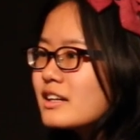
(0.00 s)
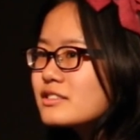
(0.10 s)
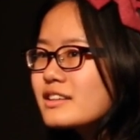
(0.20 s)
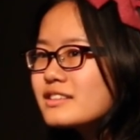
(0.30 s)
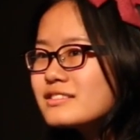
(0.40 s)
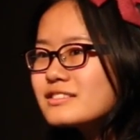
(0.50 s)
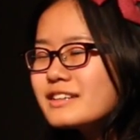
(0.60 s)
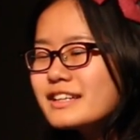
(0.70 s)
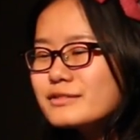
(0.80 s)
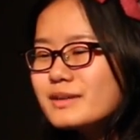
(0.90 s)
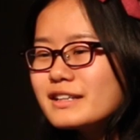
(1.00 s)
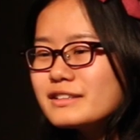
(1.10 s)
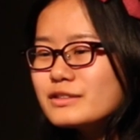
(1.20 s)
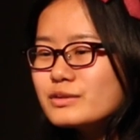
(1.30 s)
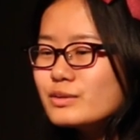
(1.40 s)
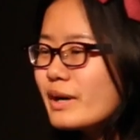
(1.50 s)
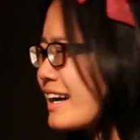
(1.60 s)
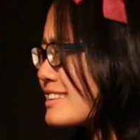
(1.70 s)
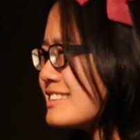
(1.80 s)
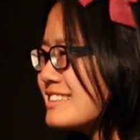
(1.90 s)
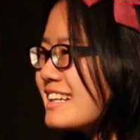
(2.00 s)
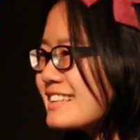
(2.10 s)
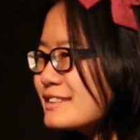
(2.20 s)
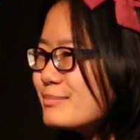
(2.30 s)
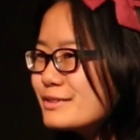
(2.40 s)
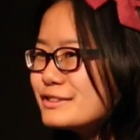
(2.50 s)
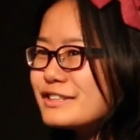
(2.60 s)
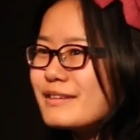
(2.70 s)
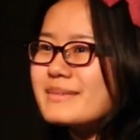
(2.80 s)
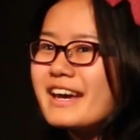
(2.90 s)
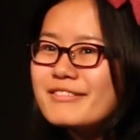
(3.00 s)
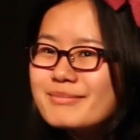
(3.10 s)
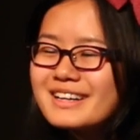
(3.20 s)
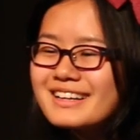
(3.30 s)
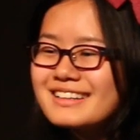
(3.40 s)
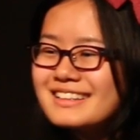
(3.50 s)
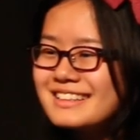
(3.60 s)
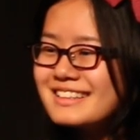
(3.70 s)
So I don't know anyone who actually likes the Bootstrap navbar.